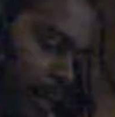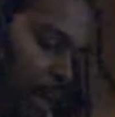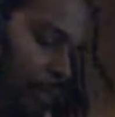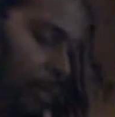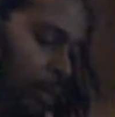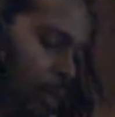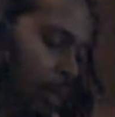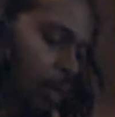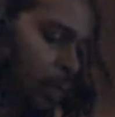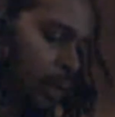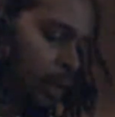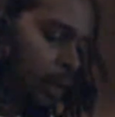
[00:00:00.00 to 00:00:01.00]
comes along the
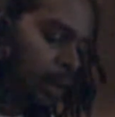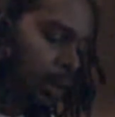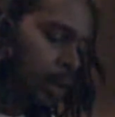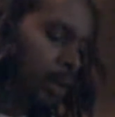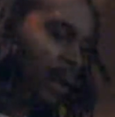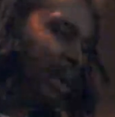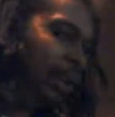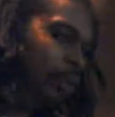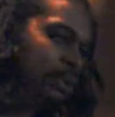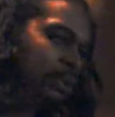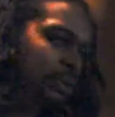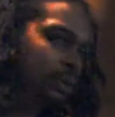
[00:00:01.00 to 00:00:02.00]
way and, and, and
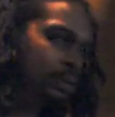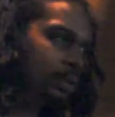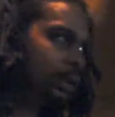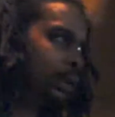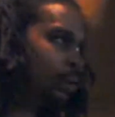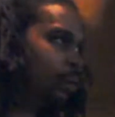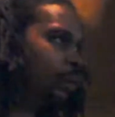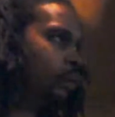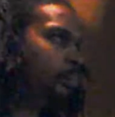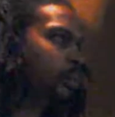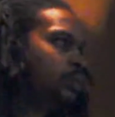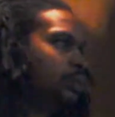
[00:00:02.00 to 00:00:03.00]
helps, you know what I'm saying, or
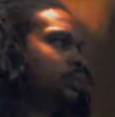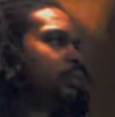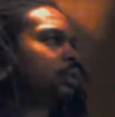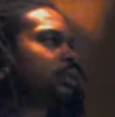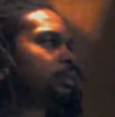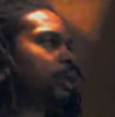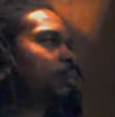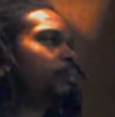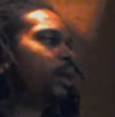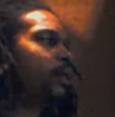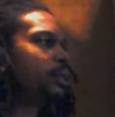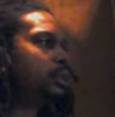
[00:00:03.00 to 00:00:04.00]
puts you in a, a,
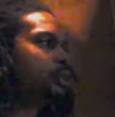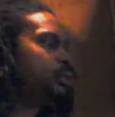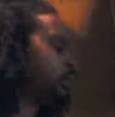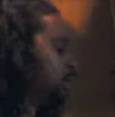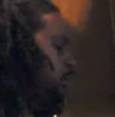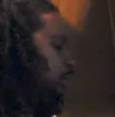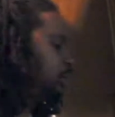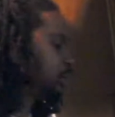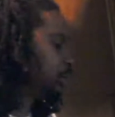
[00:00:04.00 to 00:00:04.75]
better situation.